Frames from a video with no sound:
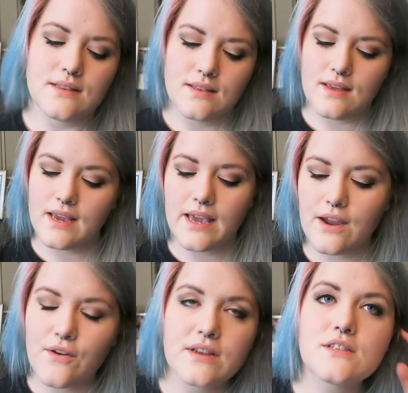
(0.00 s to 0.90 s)
The thing
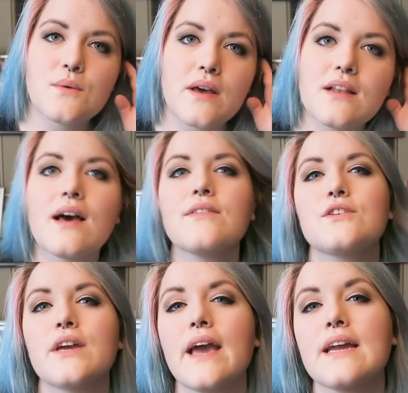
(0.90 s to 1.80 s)
here is you either love it
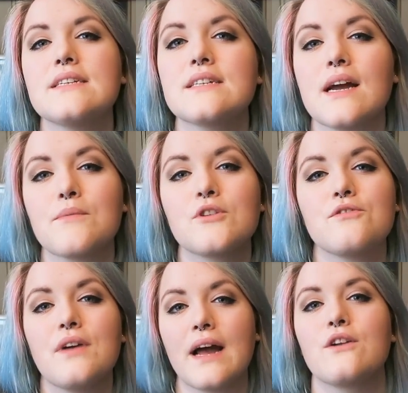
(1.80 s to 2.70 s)
or you hate it. I'm not a
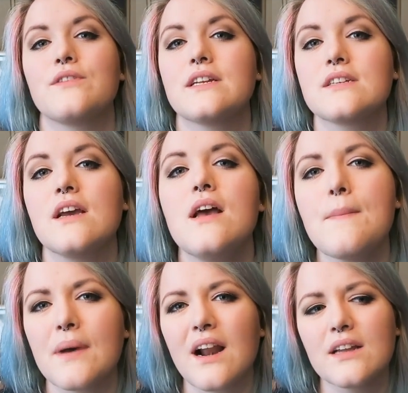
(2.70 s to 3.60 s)
fan of it.
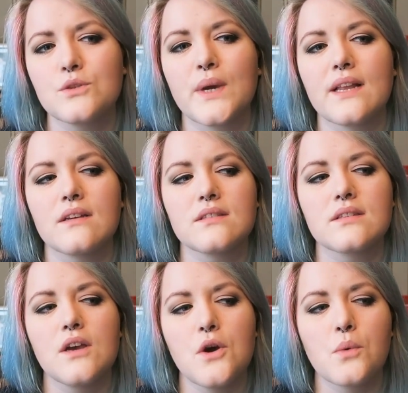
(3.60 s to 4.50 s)
But I like
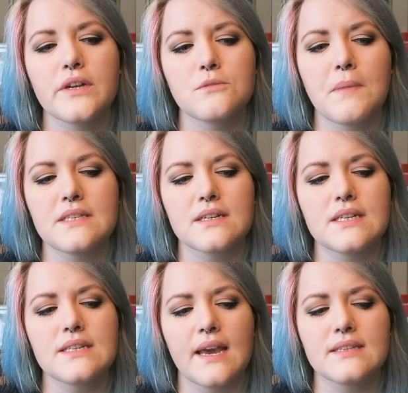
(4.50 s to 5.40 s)
Twiglets, which
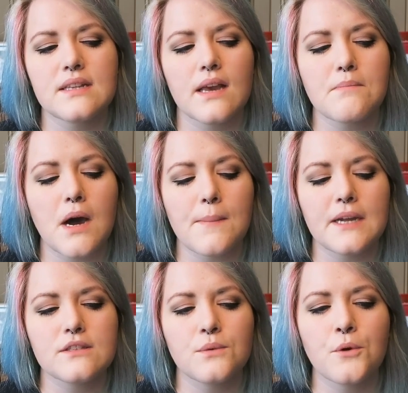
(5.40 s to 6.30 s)
basically taste like
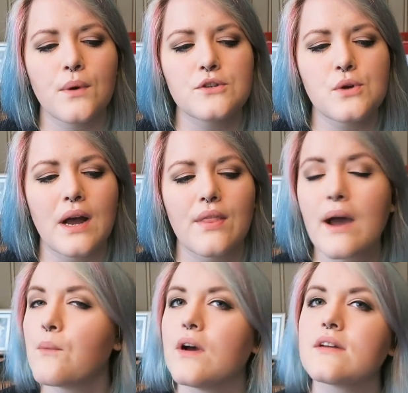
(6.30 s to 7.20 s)
Marmite, so I'm not quite sure how
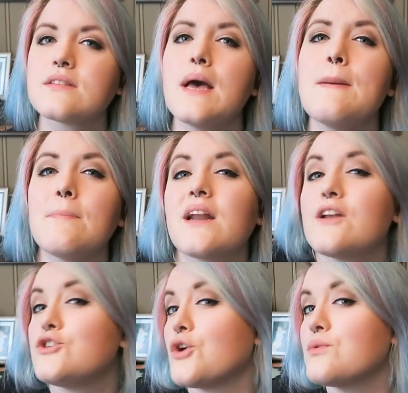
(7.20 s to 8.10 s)
that works. But I
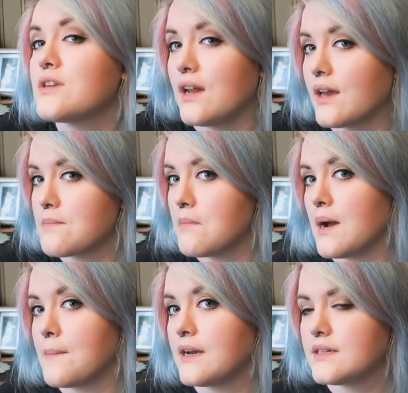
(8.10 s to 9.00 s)
don't like
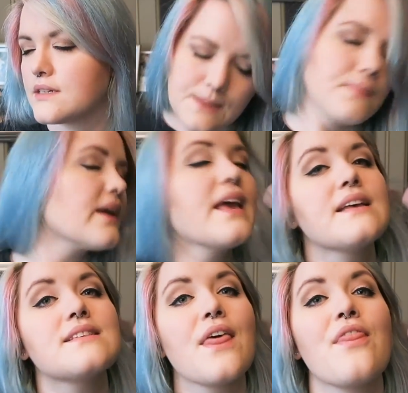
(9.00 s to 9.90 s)
Marmite. But
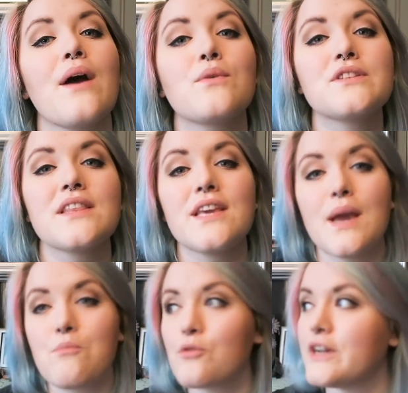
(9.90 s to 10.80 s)
yes, that was the
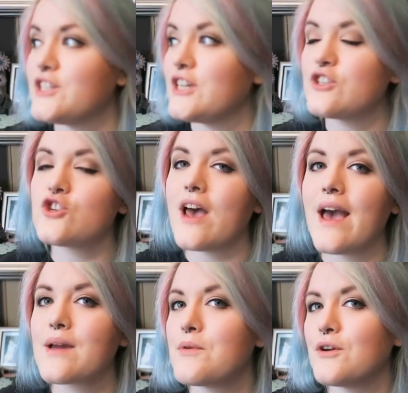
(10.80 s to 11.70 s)
British
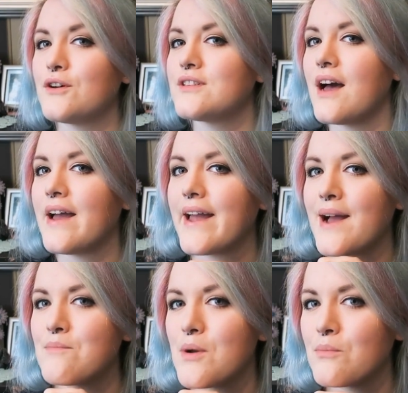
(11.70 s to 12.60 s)
tag because I
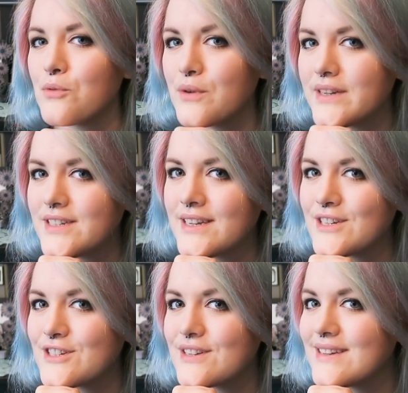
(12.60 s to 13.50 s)
am
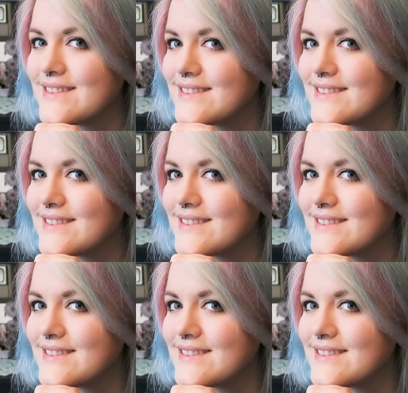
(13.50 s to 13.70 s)
British.